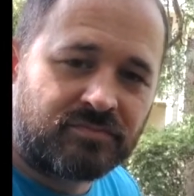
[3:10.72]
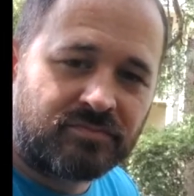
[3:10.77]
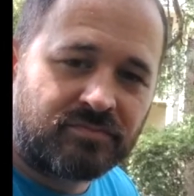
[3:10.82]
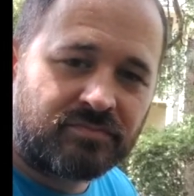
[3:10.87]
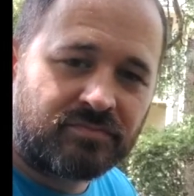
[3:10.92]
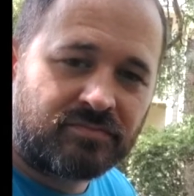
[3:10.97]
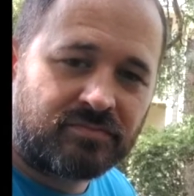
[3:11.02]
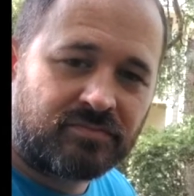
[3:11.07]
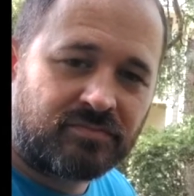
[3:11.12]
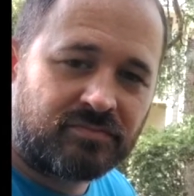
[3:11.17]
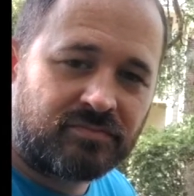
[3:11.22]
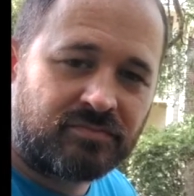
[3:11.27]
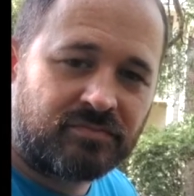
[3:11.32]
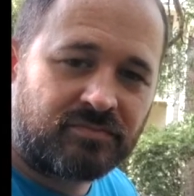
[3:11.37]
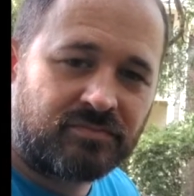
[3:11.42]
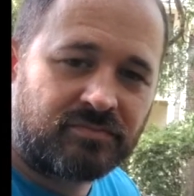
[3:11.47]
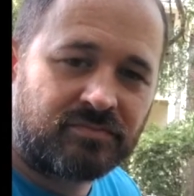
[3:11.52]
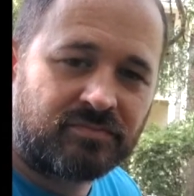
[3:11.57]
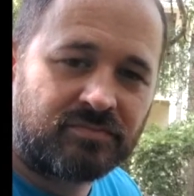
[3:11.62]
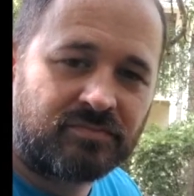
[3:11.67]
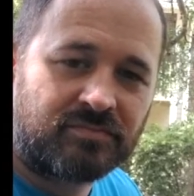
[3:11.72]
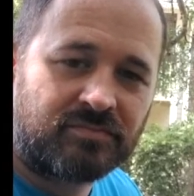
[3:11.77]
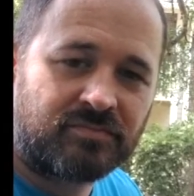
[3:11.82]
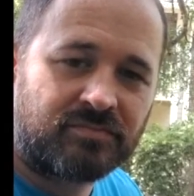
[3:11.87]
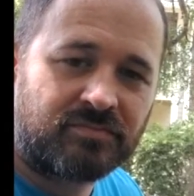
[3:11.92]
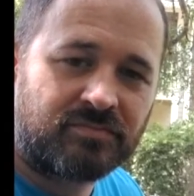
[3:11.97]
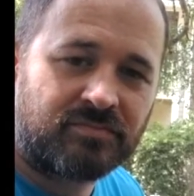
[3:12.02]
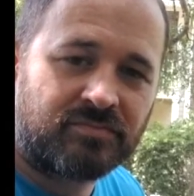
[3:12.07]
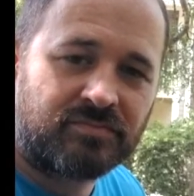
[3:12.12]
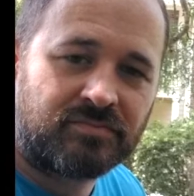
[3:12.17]

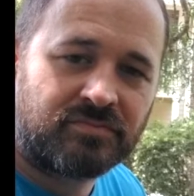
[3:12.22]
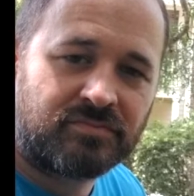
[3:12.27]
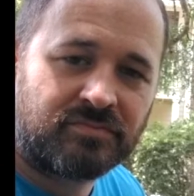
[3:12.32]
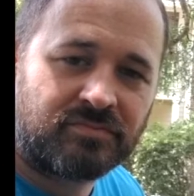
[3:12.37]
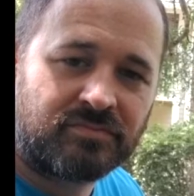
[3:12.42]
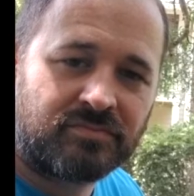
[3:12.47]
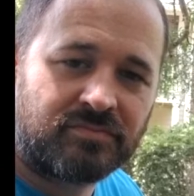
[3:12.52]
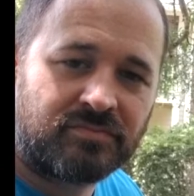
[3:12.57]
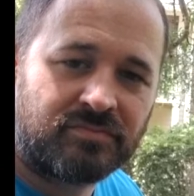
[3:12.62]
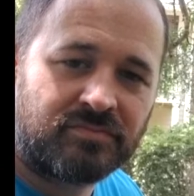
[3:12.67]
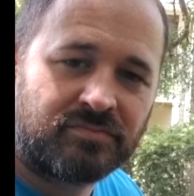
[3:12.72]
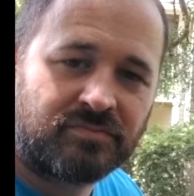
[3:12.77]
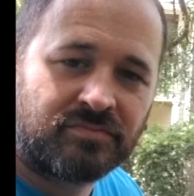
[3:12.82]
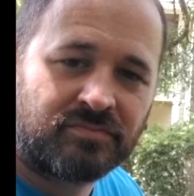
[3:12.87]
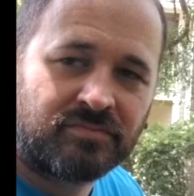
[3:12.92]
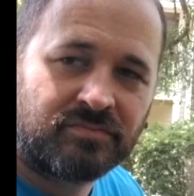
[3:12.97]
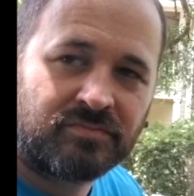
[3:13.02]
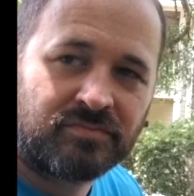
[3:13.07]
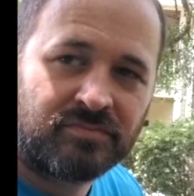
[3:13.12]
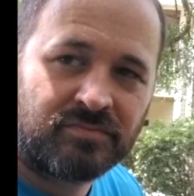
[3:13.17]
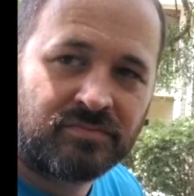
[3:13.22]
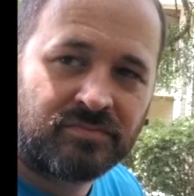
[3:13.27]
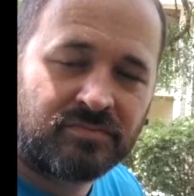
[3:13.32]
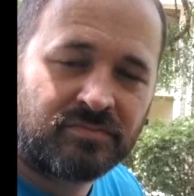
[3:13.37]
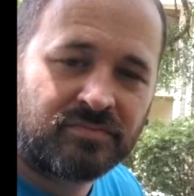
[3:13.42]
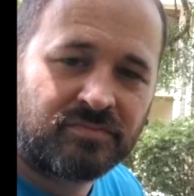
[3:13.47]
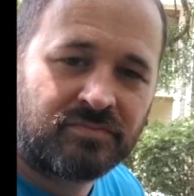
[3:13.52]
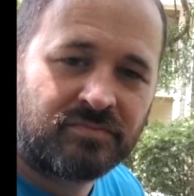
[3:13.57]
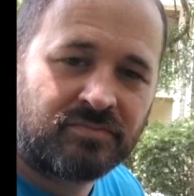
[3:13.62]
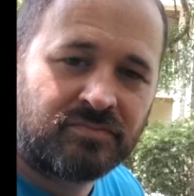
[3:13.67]

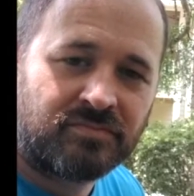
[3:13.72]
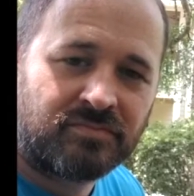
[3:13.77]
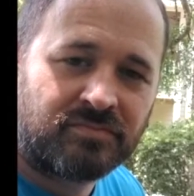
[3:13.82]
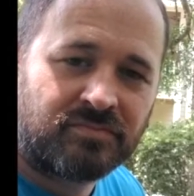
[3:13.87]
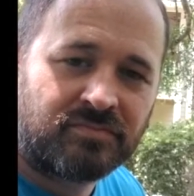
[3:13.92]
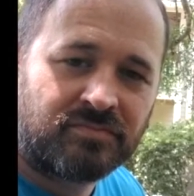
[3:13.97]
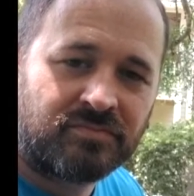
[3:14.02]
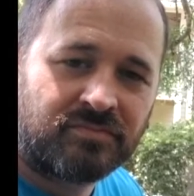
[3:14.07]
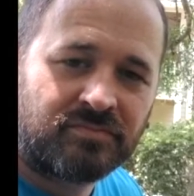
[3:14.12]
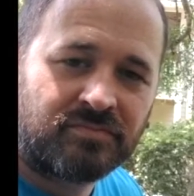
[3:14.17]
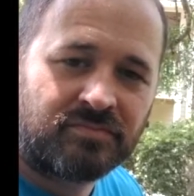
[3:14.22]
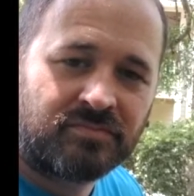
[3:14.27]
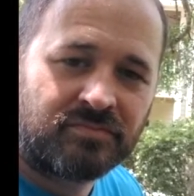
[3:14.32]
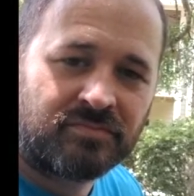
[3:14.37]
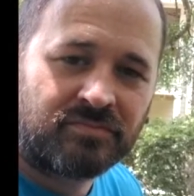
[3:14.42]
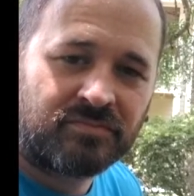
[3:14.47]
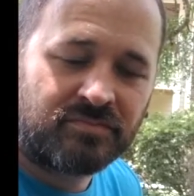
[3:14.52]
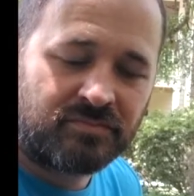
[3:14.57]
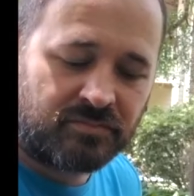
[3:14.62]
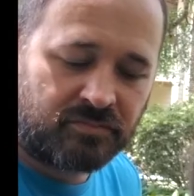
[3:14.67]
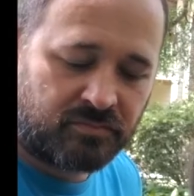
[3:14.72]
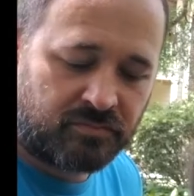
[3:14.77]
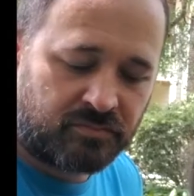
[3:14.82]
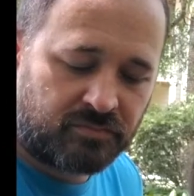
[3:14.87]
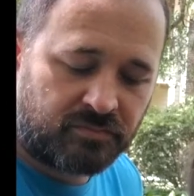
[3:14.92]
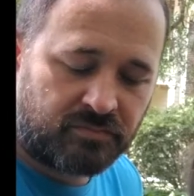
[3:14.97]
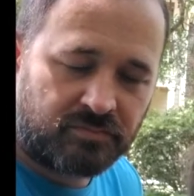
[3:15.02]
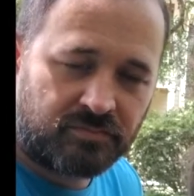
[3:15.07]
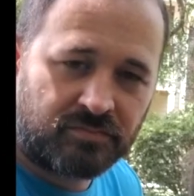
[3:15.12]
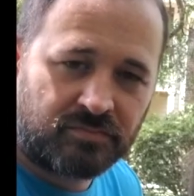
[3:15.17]

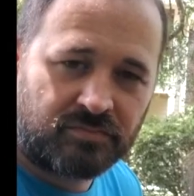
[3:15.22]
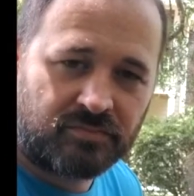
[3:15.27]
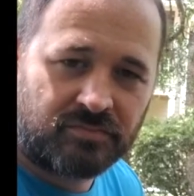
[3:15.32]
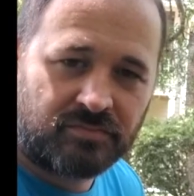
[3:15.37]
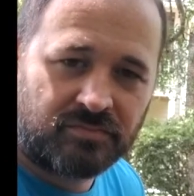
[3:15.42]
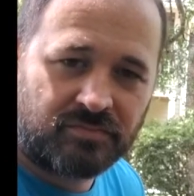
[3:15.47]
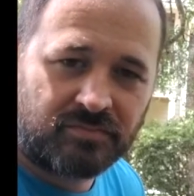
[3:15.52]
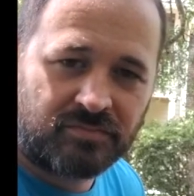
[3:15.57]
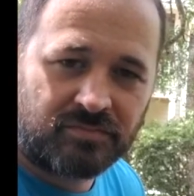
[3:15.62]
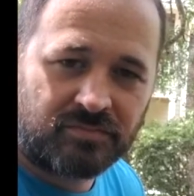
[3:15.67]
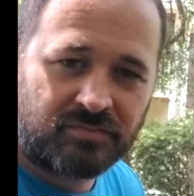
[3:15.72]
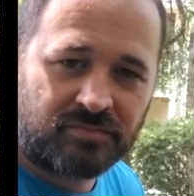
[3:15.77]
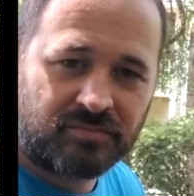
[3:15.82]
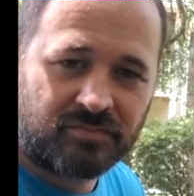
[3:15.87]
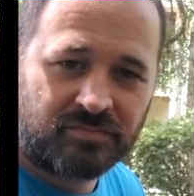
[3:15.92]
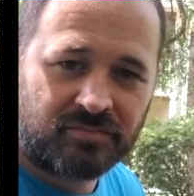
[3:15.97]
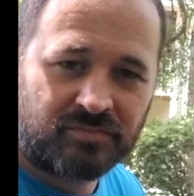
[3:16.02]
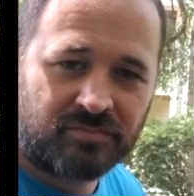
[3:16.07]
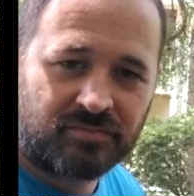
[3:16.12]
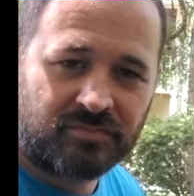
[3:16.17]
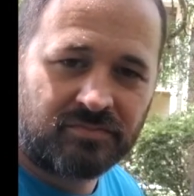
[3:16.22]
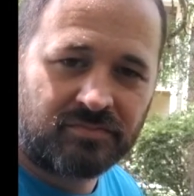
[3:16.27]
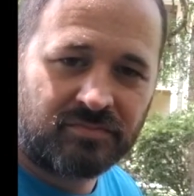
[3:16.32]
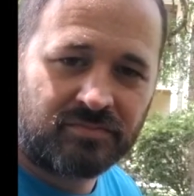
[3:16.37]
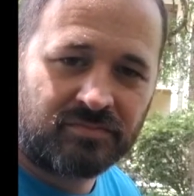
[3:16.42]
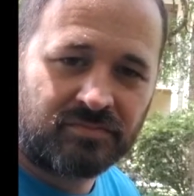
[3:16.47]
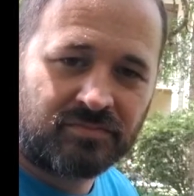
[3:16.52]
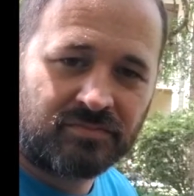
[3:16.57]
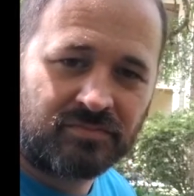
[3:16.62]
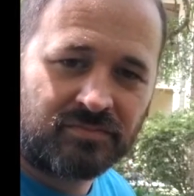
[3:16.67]

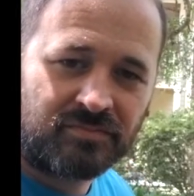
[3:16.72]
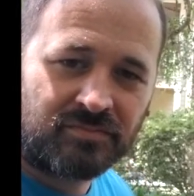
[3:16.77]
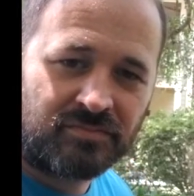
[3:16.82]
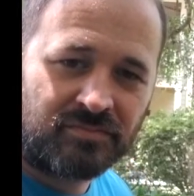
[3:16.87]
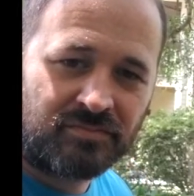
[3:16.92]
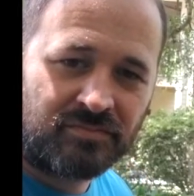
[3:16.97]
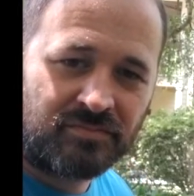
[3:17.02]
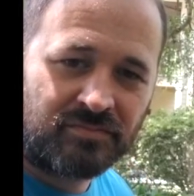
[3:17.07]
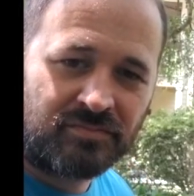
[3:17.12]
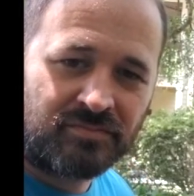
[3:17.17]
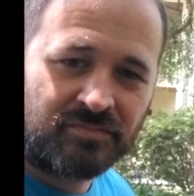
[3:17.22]
No words are spoken by the person on screen.